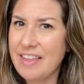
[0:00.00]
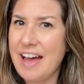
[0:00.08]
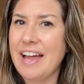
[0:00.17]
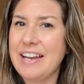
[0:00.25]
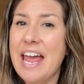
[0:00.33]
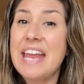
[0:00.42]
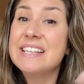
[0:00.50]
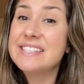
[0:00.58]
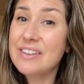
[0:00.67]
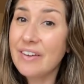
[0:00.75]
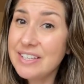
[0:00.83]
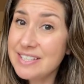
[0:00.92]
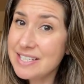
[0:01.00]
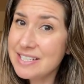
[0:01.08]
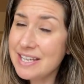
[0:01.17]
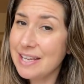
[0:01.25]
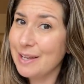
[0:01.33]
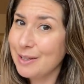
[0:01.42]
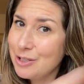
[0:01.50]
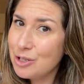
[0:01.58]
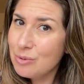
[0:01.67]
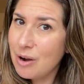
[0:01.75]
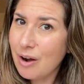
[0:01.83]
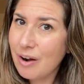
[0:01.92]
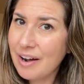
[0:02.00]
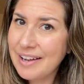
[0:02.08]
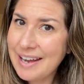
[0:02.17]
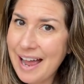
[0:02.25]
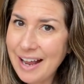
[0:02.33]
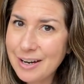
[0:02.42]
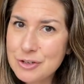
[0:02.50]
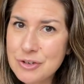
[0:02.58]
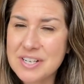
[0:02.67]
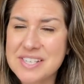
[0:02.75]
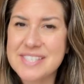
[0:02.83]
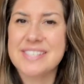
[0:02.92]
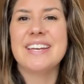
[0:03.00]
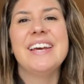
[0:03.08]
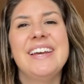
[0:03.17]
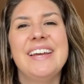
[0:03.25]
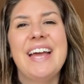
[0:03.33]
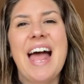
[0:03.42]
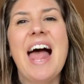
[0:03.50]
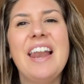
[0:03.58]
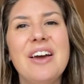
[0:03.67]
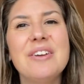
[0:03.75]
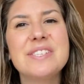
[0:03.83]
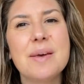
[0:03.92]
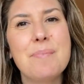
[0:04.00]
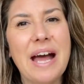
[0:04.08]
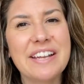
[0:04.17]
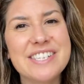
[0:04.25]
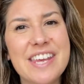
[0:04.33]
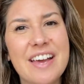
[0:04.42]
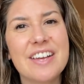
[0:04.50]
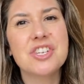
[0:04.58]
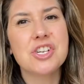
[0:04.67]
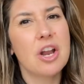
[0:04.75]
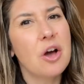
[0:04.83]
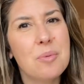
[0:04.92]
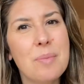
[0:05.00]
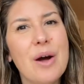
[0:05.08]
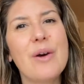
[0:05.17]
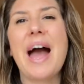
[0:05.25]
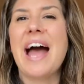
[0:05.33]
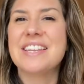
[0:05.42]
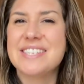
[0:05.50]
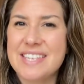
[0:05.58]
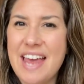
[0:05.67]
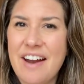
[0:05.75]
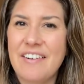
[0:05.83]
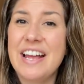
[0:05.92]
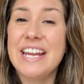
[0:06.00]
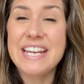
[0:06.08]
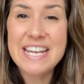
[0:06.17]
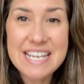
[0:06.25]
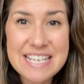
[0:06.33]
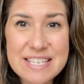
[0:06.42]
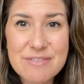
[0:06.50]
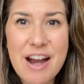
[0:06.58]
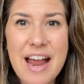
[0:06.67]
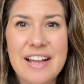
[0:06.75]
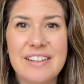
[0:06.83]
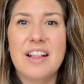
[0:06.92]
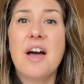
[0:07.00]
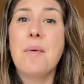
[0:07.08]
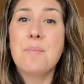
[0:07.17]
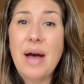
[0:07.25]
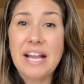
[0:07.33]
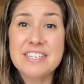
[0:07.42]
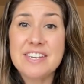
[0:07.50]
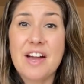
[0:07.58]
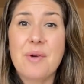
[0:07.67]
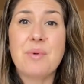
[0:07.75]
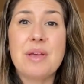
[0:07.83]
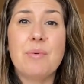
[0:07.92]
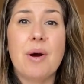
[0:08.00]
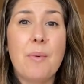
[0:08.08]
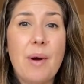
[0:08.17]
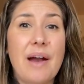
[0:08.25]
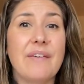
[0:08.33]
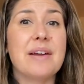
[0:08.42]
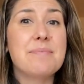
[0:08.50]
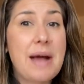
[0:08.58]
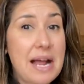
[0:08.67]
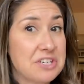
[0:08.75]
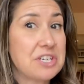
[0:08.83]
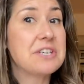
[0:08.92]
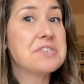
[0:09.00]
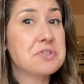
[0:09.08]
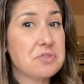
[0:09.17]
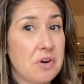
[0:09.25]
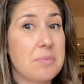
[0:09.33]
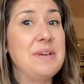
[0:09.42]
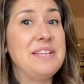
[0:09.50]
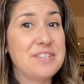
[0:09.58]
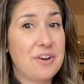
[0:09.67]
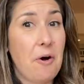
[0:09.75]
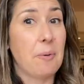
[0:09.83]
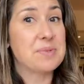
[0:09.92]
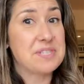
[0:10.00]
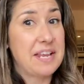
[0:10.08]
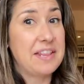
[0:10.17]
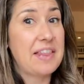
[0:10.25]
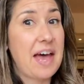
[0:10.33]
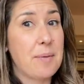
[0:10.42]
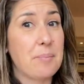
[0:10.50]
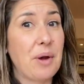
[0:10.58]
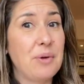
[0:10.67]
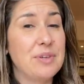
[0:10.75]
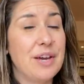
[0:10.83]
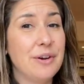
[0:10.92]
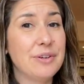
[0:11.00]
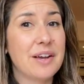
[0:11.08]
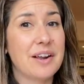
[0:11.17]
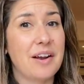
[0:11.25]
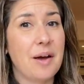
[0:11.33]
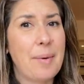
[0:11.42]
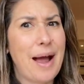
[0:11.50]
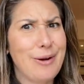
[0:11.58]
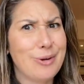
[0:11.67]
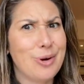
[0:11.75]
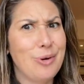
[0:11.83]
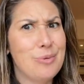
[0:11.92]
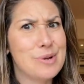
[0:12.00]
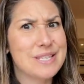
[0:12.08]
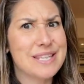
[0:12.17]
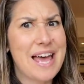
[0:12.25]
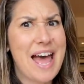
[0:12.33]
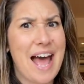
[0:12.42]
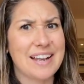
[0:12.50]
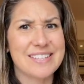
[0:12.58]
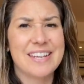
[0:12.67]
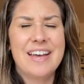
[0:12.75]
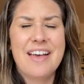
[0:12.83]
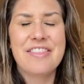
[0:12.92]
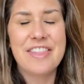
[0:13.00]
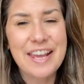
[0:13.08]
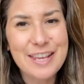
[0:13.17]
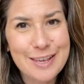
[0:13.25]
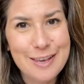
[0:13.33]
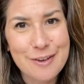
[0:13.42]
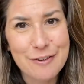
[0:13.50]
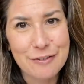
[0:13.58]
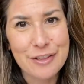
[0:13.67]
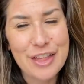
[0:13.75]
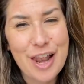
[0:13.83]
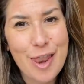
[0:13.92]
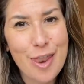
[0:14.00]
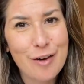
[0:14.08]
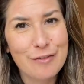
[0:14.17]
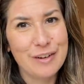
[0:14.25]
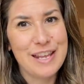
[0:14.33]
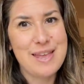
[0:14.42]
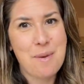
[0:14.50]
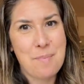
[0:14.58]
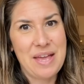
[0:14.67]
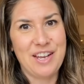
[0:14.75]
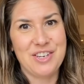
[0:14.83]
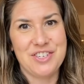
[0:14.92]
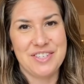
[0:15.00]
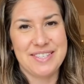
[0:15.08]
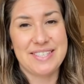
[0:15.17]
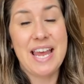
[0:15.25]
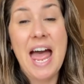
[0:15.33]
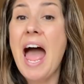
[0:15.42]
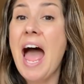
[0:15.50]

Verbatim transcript: that and exciting to hear you are an actress. Hello to Batia, Shlomo and Sarah in Israel. Batia, we were wearing matching stripy tops in that boat yoga club. How cool was that? Thank you for the lovely pictures